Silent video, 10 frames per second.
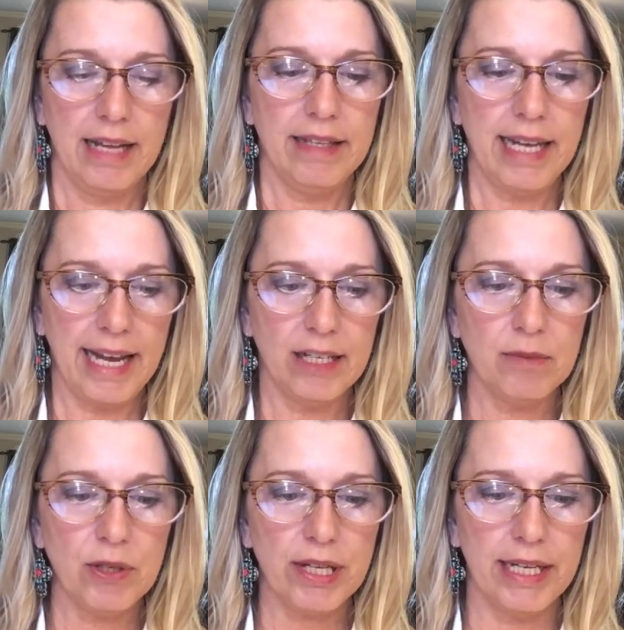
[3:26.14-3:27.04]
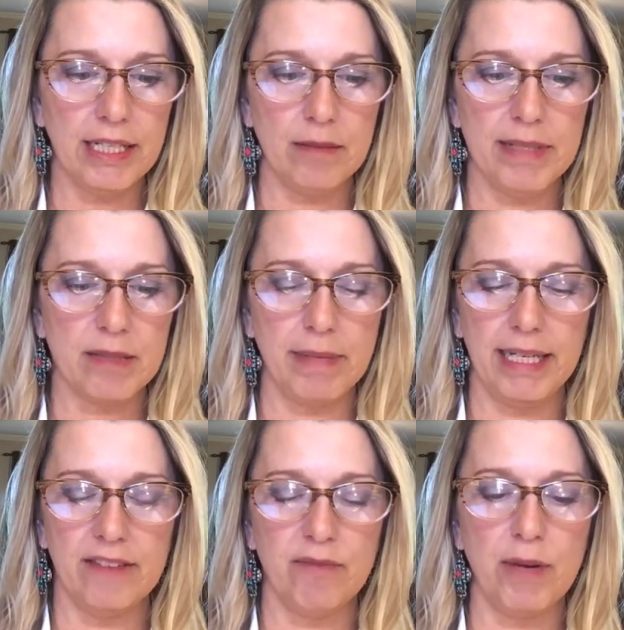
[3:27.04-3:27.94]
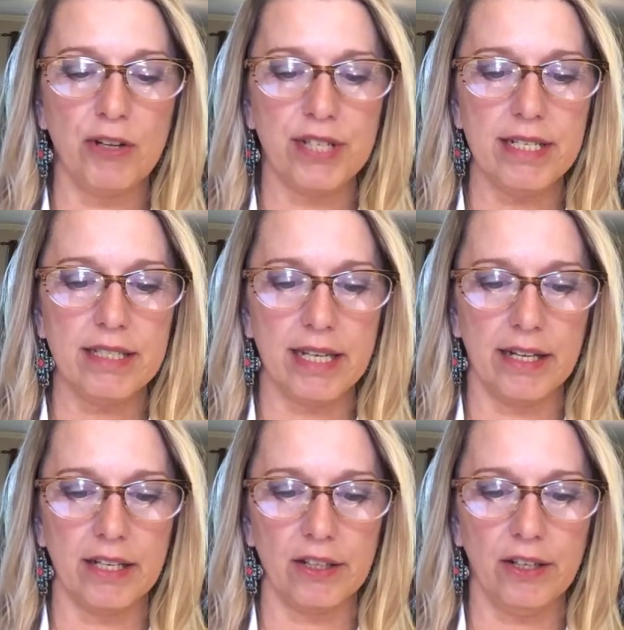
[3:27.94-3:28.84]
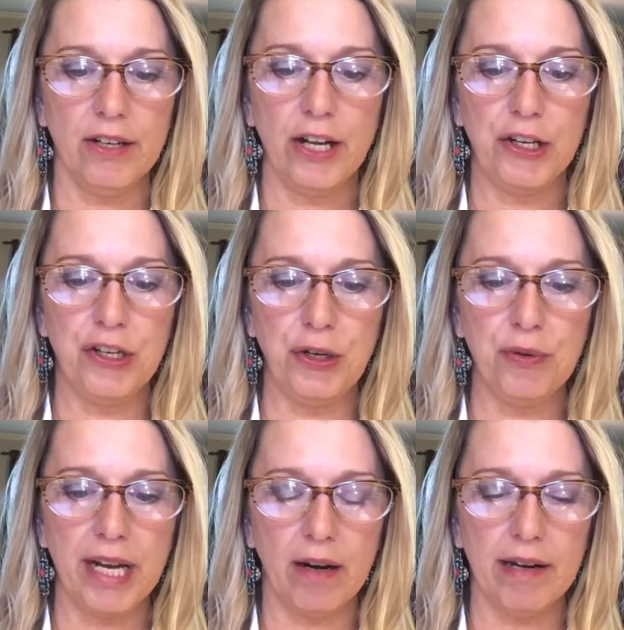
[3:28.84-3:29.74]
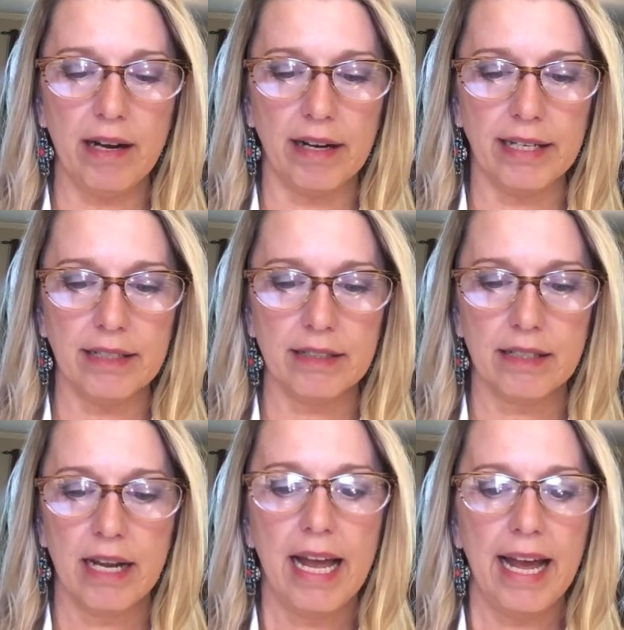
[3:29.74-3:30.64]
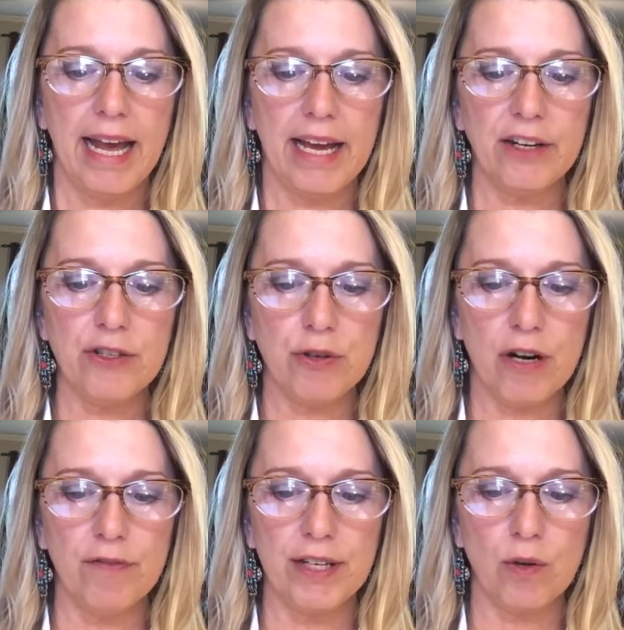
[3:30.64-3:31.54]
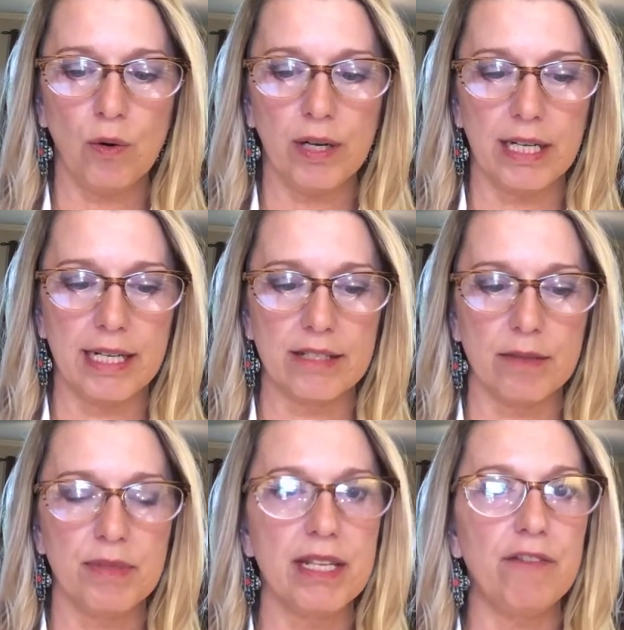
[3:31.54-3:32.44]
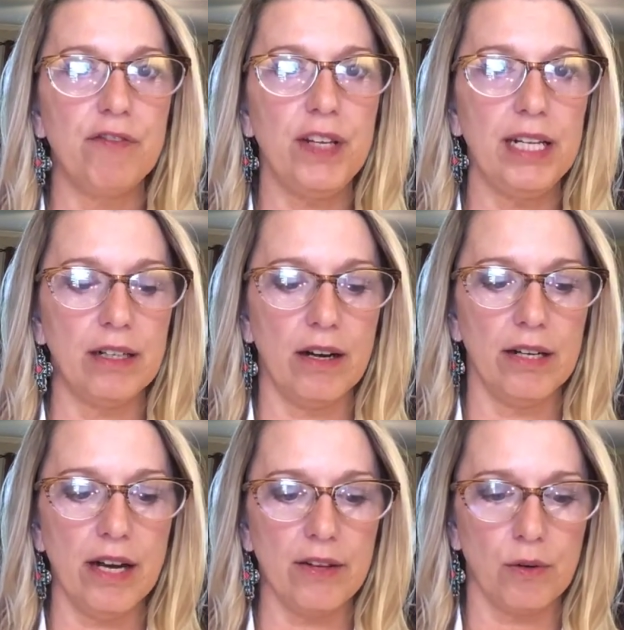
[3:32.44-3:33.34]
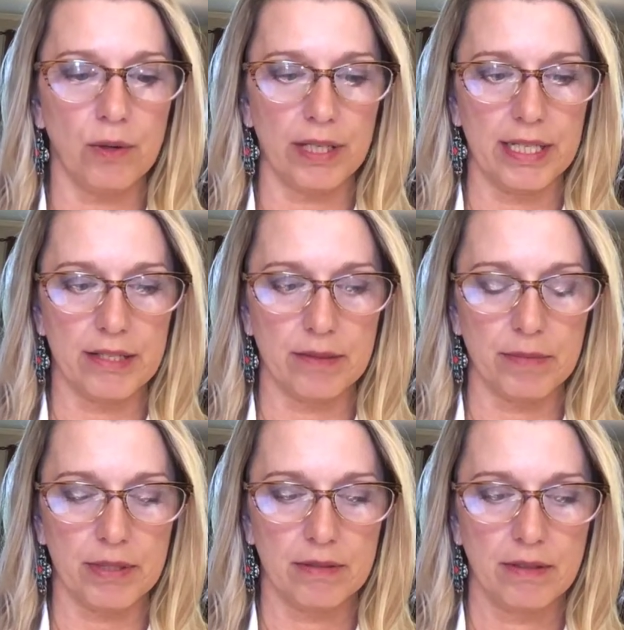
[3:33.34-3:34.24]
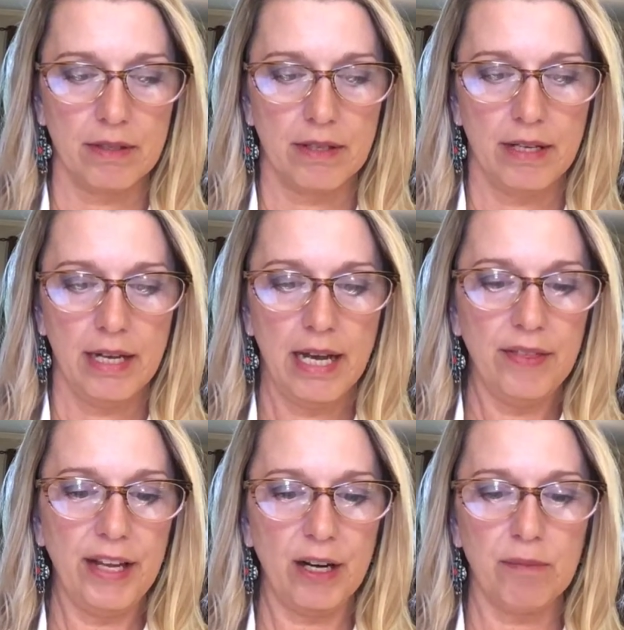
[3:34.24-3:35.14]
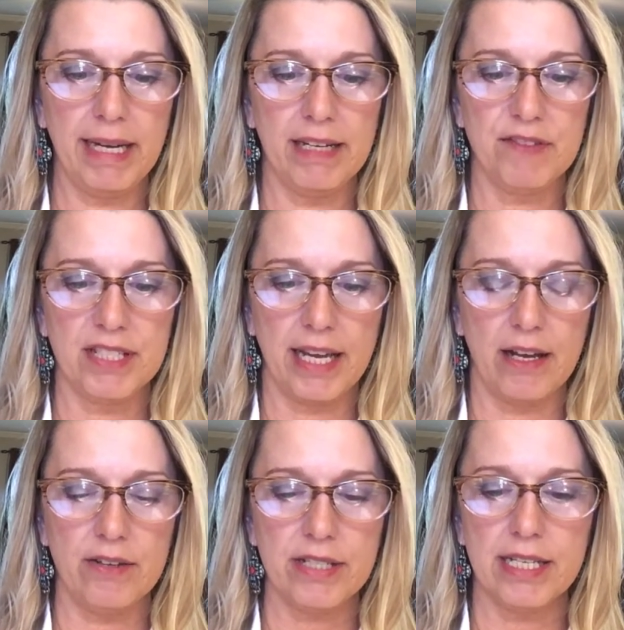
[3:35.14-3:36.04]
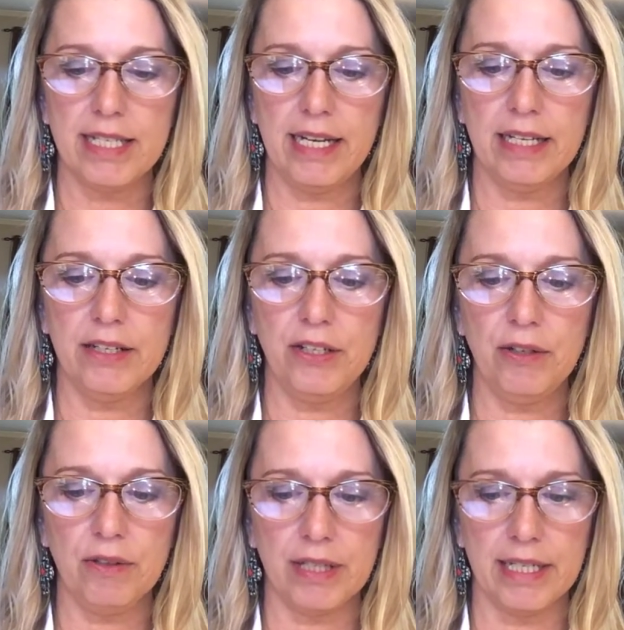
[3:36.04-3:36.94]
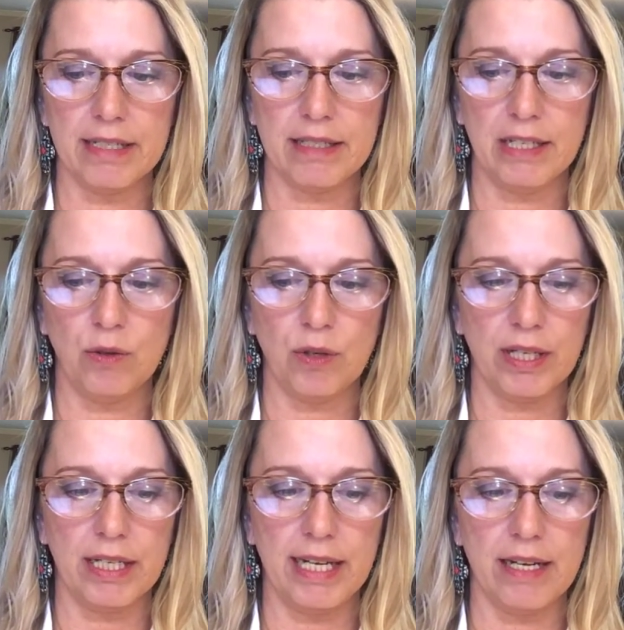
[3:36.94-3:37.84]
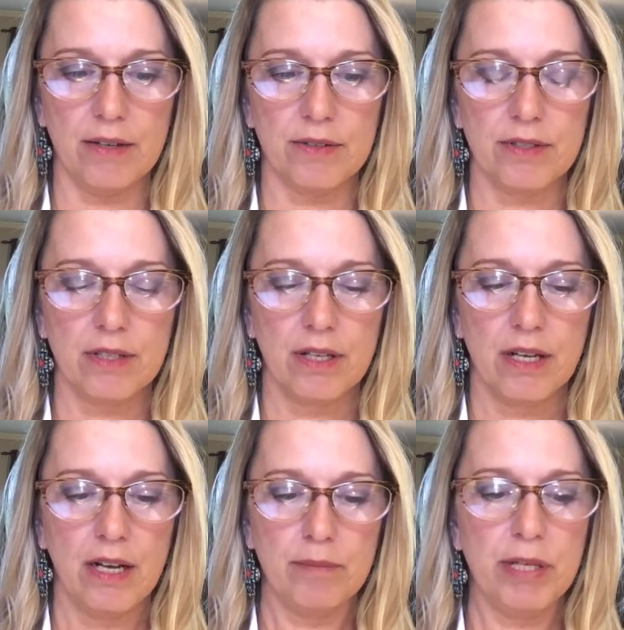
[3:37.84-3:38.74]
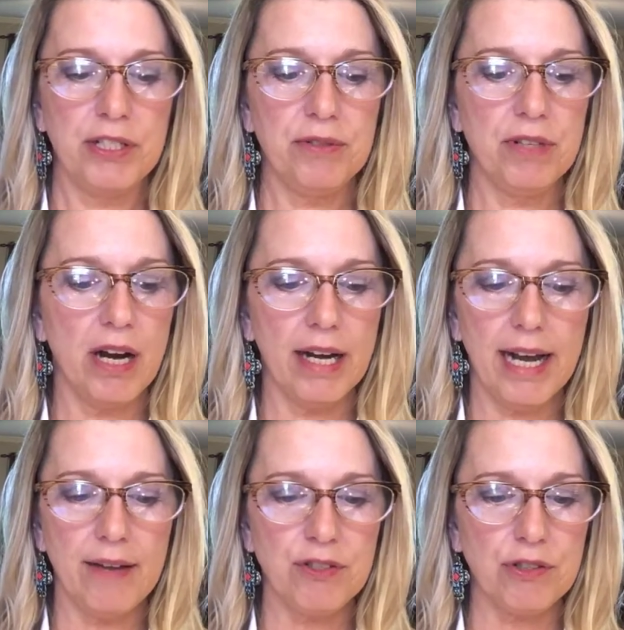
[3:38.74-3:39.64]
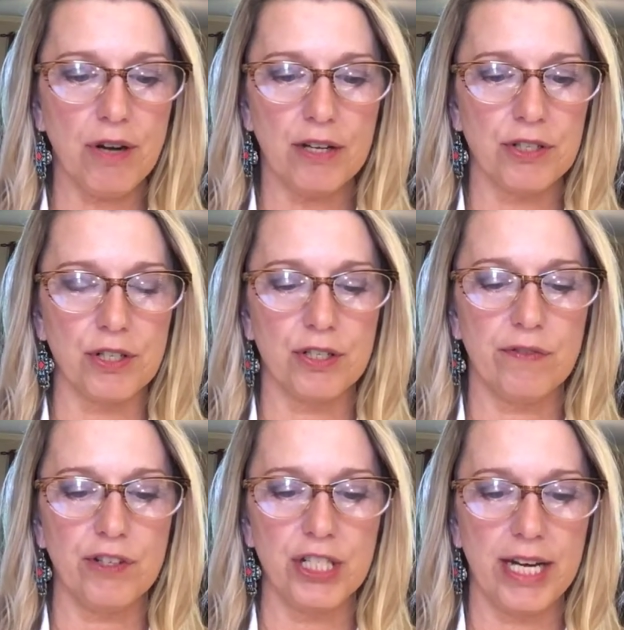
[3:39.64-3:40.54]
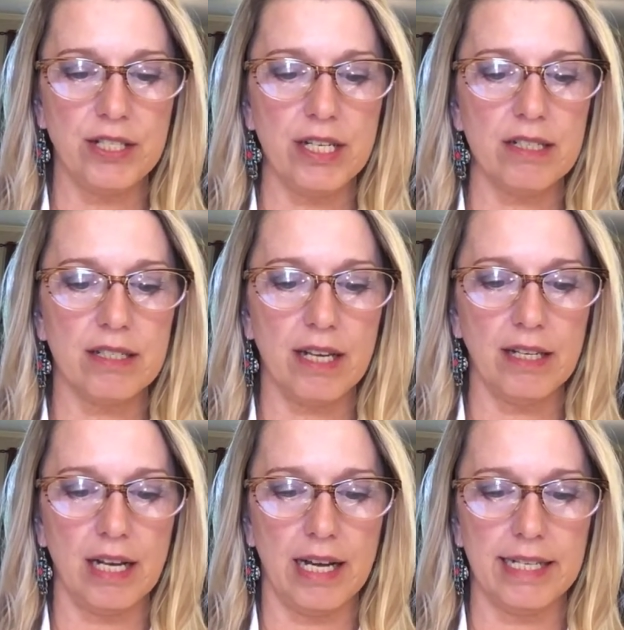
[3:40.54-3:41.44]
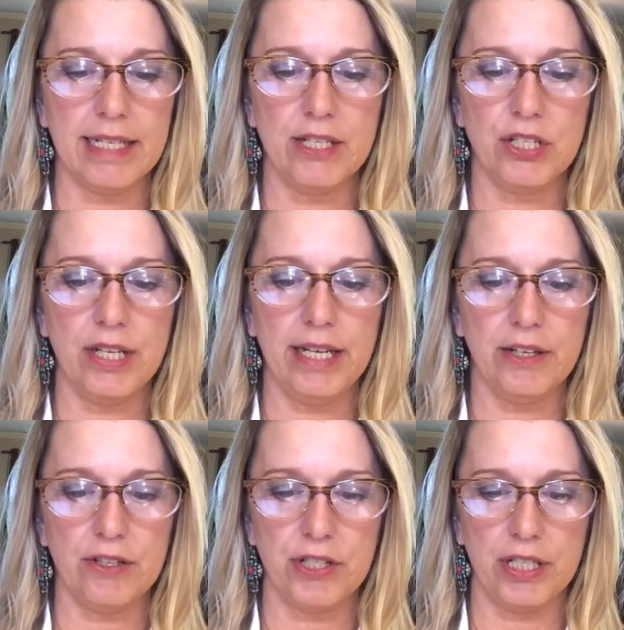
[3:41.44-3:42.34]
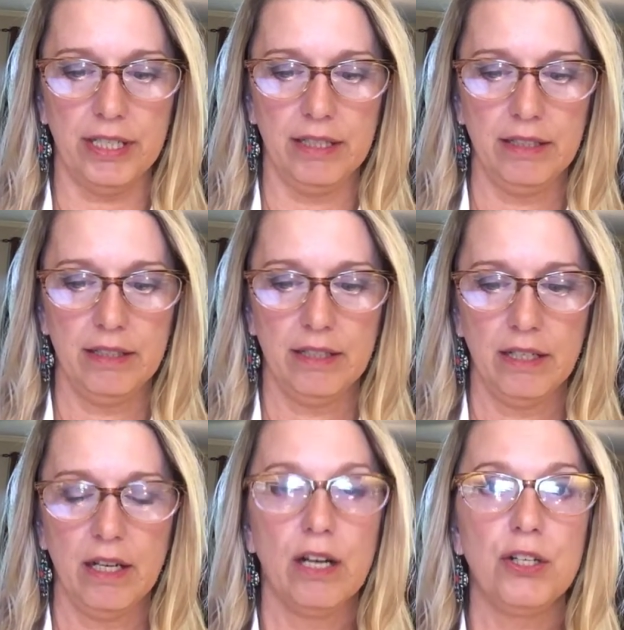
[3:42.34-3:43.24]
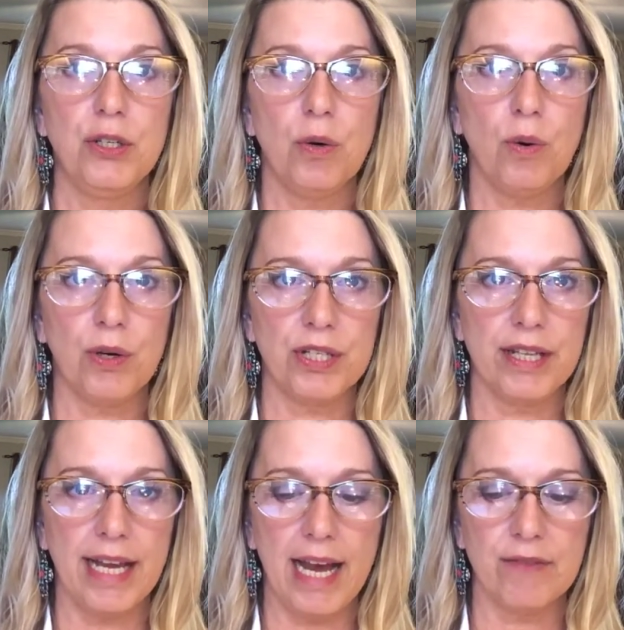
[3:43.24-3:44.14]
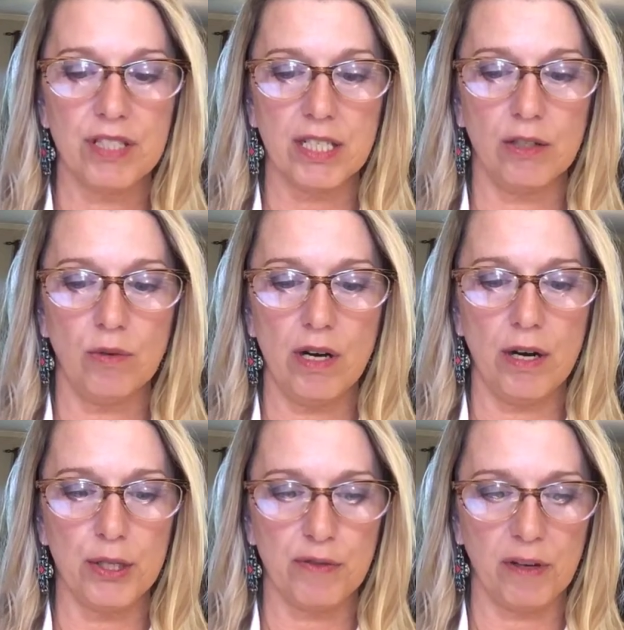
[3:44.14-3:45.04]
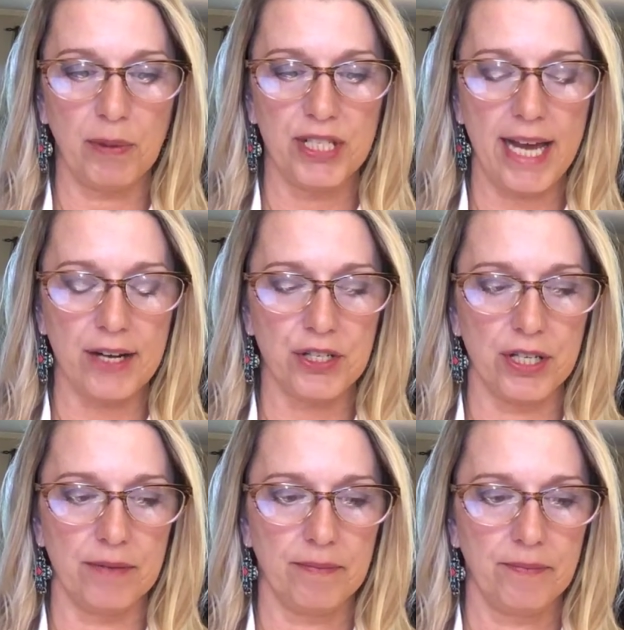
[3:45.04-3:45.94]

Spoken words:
The animal kingdom is made of multicellular, eukaryotic, heterotrophic organisms that feed on other organisms. They are made of cells containing a nucleus and organelles, but do not have structures for changing sunlight into energy, nor do they have cell walls for protection.